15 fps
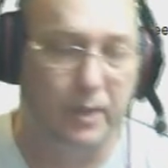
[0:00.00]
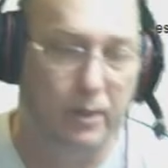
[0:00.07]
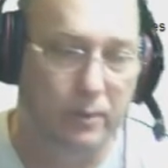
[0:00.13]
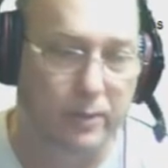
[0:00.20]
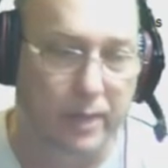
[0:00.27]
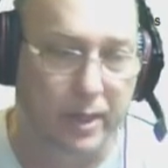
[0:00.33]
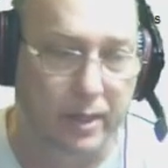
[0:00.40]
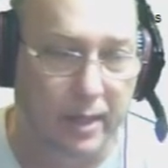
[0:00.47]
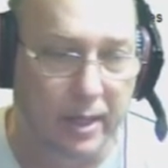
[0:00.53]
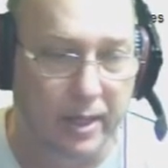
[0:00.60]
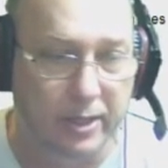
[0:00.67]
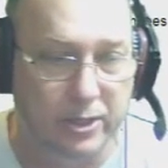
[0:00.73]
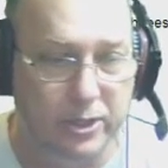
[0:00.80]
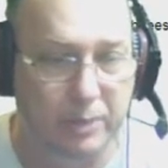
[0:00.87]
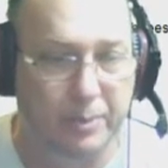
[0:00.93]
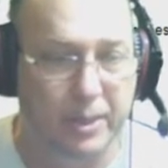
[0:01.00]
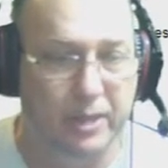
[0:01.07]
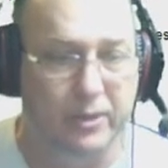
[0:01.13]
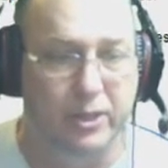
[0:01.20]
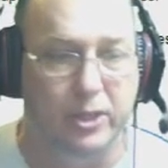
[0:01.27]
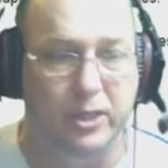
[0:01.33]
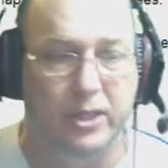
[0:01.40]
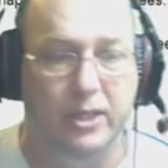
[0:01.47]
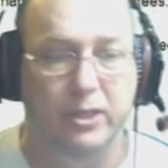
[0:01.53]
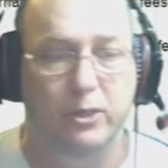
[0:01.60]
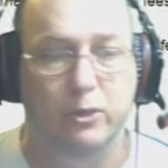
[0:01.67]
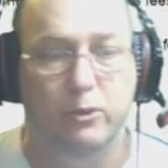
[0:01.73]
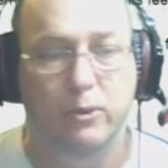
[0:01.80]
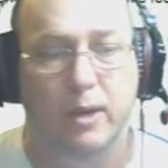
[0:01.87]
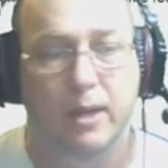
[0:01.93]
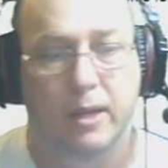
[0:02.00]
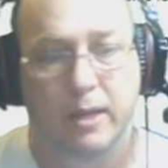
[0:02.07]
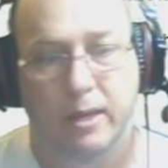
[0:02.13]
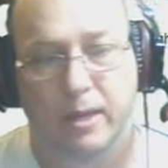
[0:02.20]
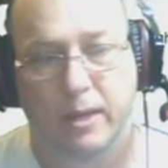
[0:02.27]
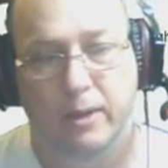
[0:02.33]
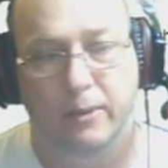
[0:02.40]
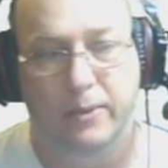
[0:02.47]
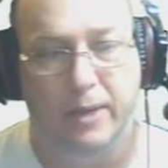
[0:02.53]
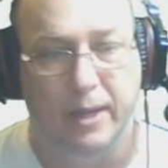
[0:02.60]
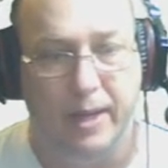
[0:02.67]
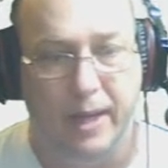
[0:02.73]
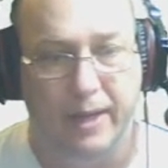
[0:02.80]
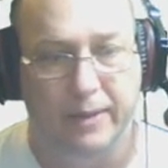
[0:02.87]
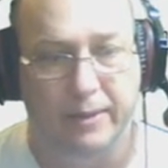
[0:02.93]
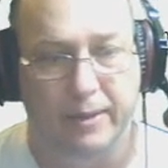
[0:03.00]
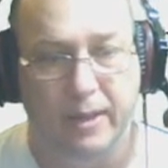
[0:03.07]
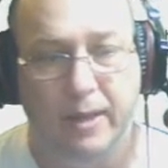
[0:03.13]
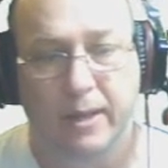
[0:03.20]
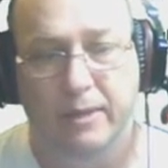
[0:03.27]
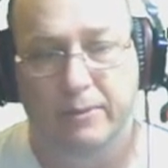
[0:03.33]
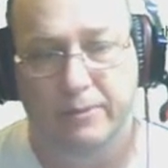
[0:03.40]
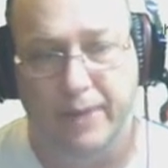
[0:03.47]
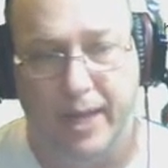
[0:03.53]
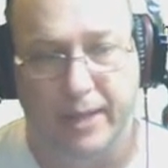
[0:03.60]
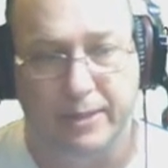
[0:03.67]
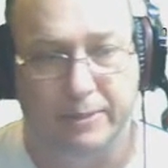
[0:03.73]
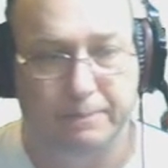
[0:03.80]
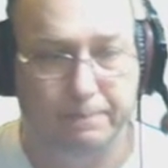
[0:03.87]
Okay, shipping in the EU. Okay, and VAT.